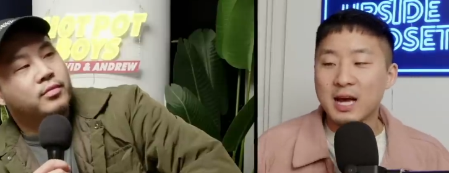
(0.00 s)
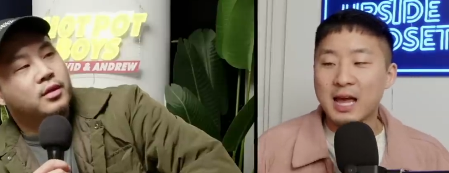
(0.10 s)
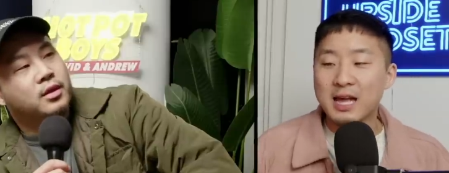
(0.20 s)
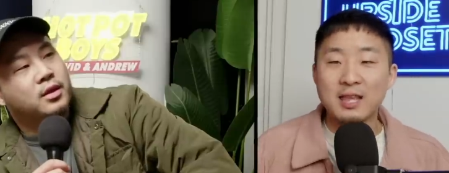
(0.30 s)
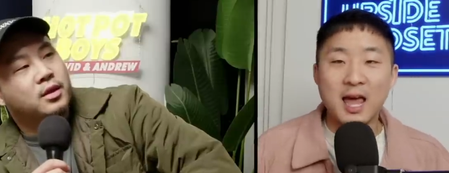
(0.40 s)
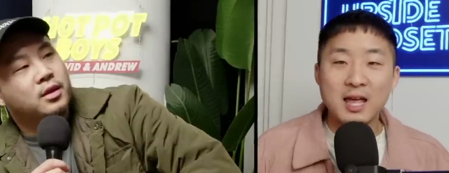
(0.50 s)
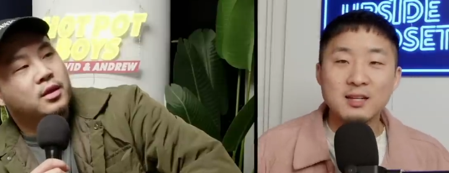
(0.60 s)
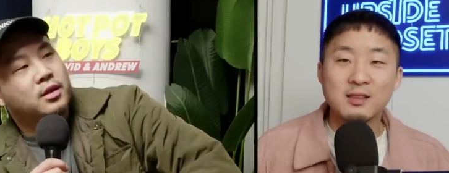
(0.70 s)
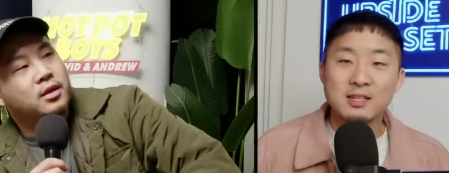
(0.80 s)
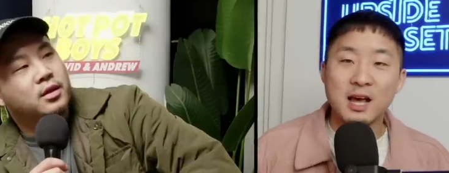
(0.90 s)
Speaker 1: like at the
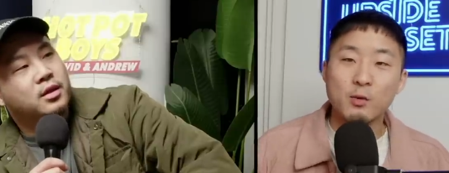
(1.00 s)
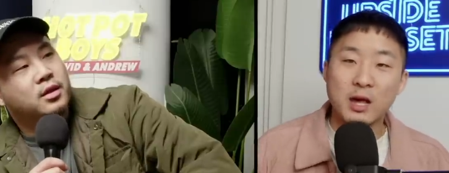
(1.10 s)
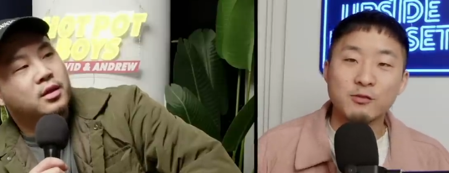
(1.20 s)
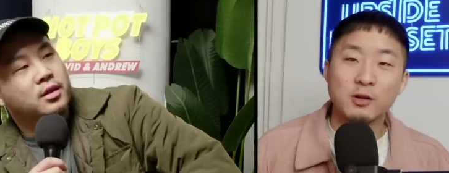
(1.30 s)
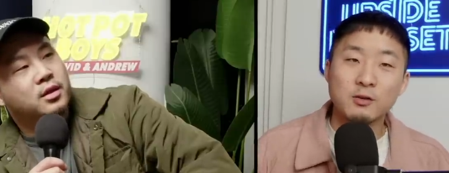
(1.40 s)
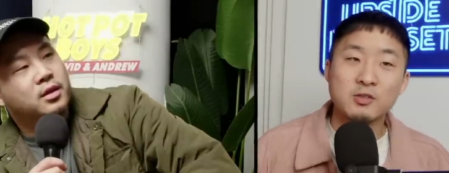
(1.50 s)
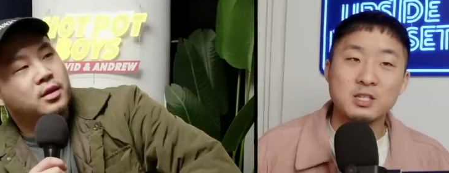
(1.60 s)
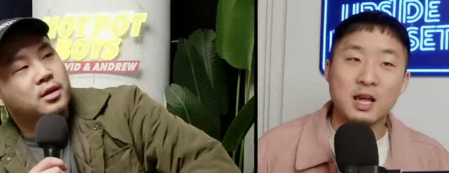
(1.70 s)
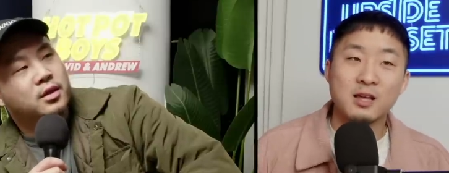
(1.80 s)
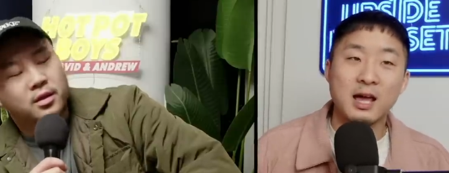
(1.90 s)
end of the day, we have to
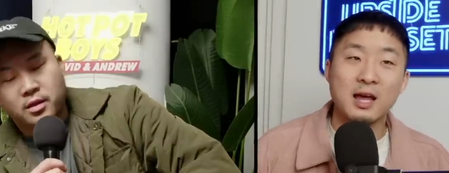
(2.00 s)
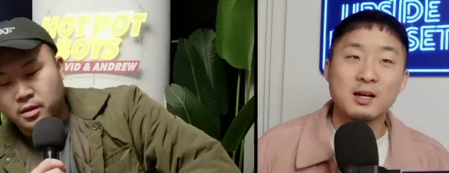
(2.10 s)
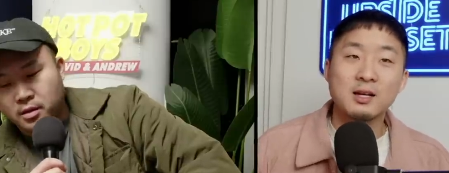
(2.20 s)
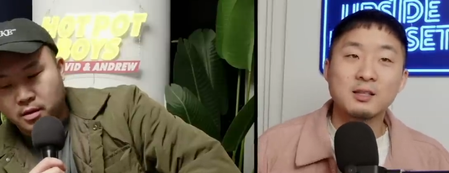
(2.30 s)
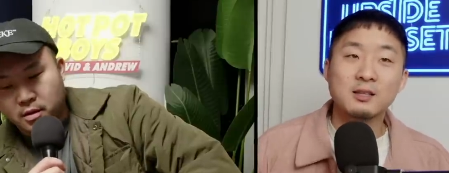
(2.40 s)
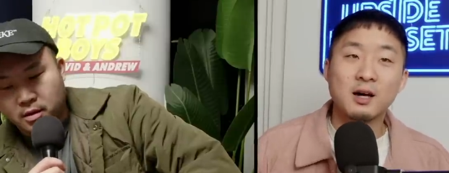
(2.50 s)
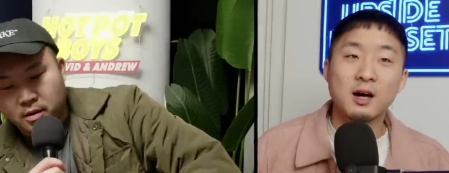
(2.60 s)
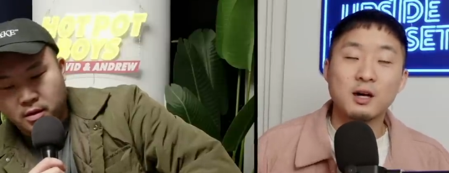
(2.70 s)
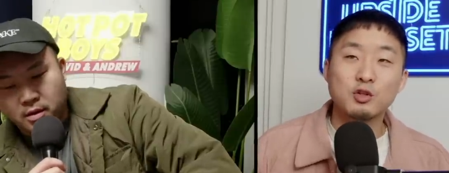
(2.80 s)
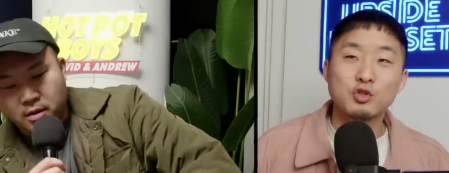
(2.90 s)
understand that
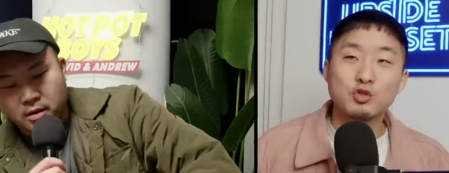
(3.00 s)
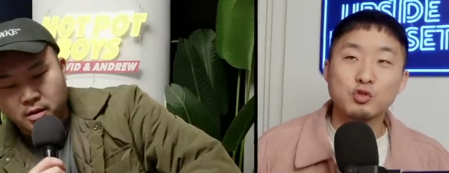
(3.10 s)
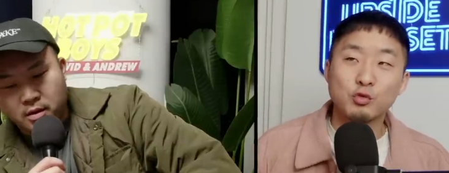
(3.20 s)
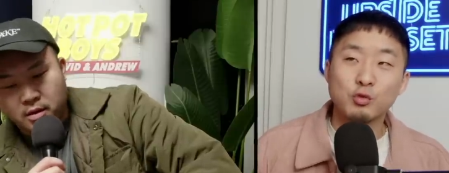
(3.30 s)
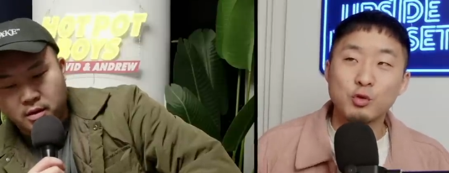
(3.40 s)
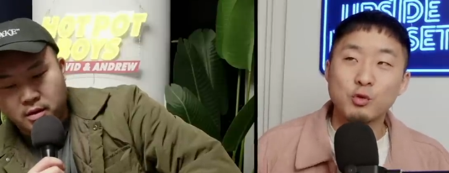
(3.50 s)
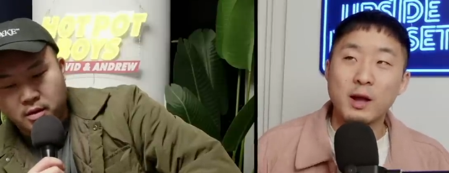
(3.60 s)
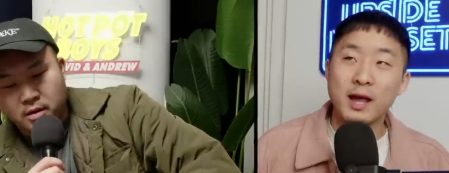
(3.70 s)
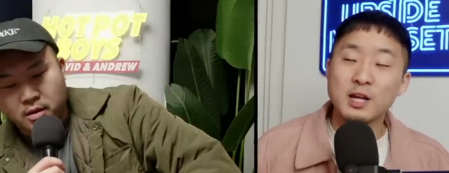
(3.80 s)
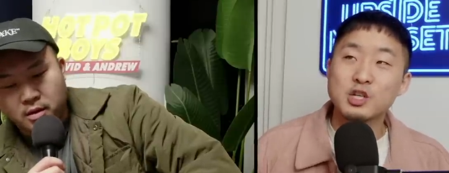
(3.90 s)
the
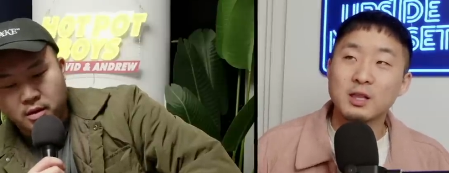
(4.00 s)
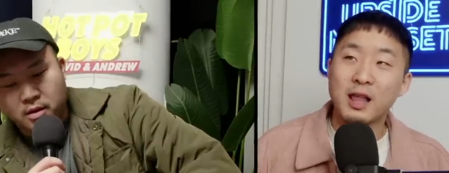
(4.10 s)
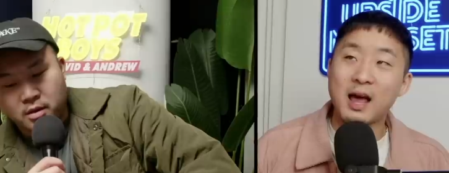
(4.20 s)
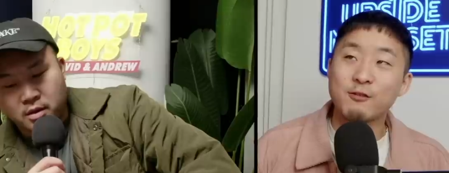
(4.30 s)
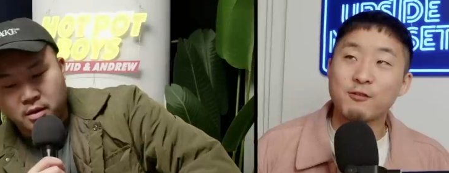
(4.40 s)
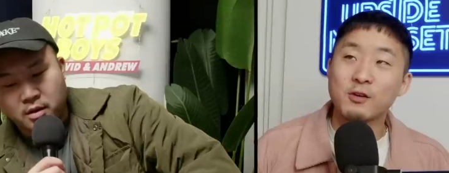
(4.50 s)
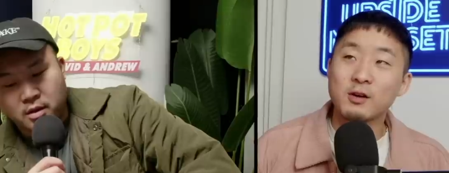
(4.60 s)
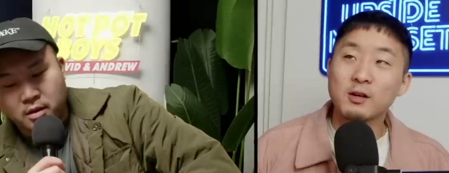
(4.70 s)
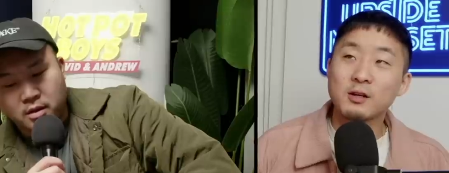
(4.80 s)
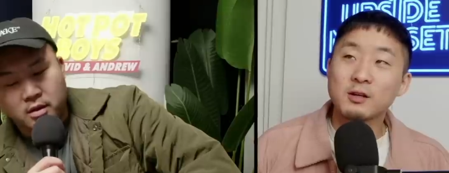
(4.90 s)
true Asian life
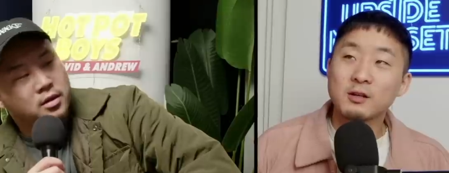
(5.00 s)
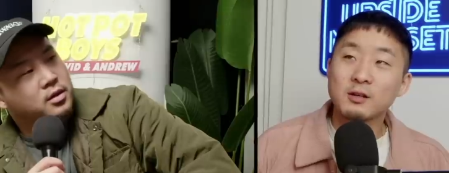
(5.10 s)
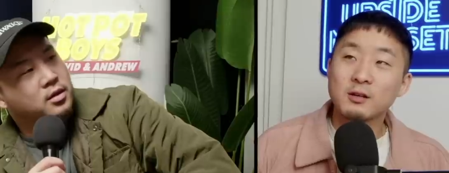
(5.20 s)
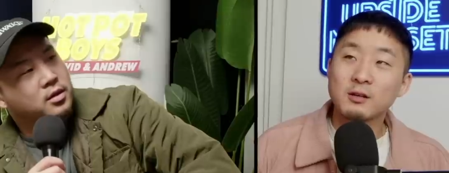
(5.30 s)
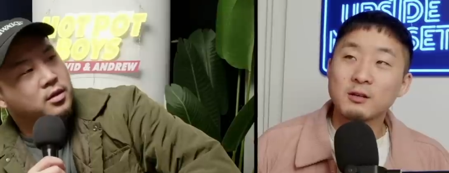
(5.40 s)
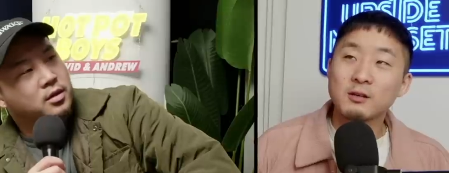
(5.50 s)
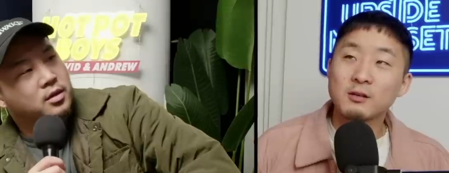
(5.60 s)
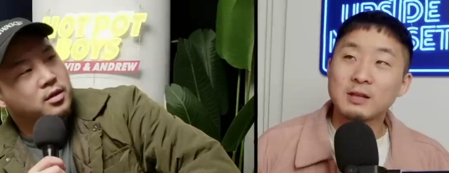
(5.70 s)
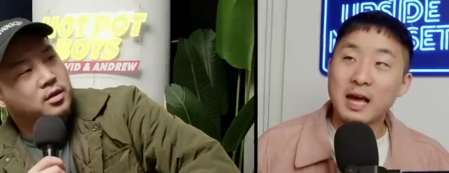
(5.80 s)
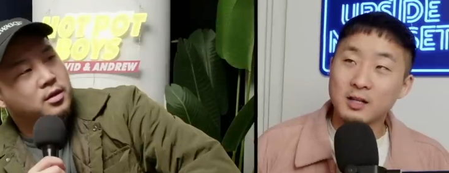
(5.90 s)

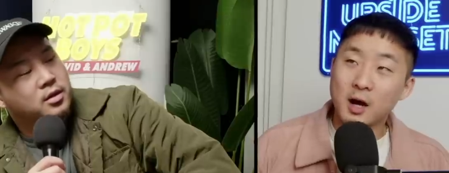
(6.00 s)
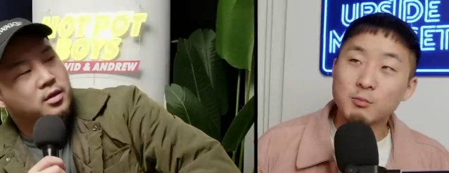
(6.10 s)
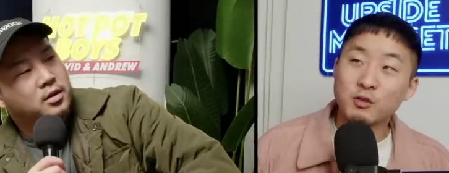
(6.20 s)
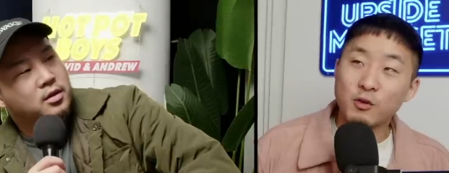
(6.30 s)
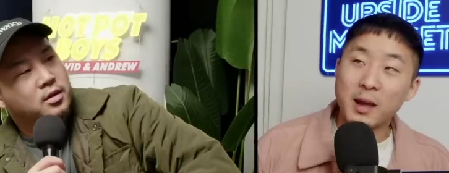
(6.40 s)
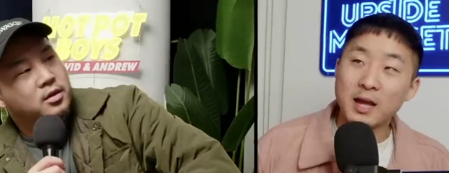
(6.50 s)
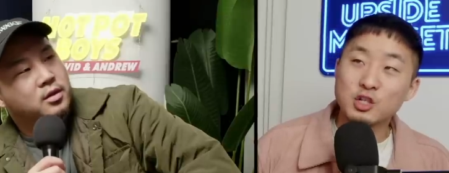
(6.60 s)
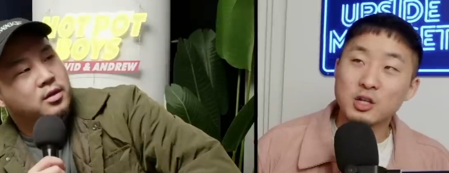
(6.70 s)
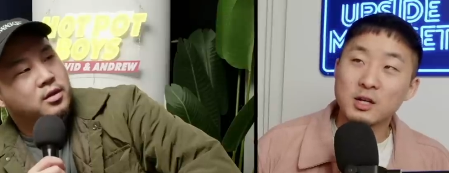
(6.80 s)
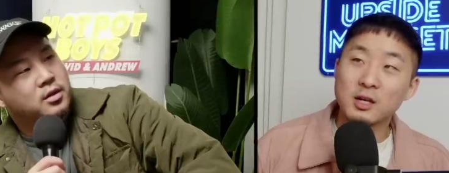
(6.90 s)
that comes from
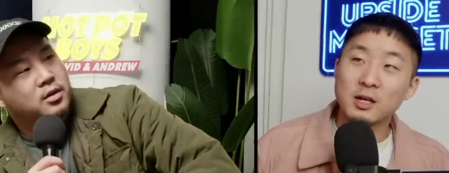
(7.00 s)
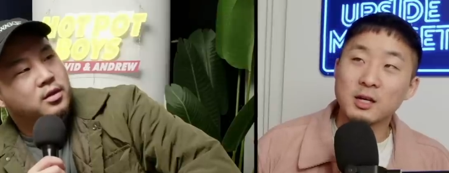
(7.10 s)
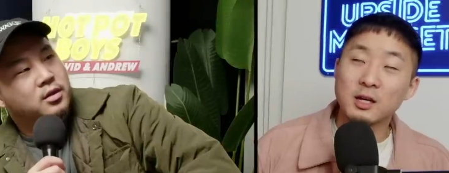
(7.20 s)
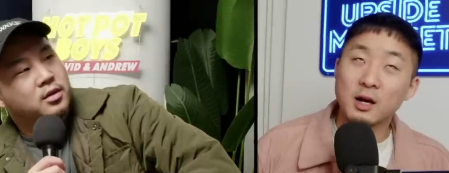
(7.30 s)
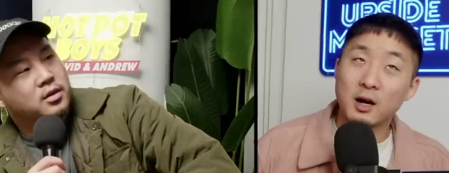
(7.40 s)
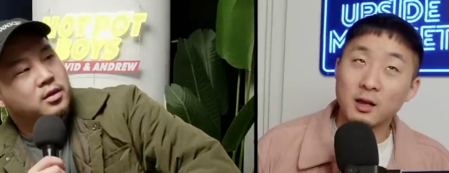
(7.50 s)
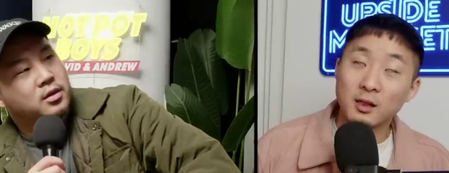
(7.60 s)
Asia, a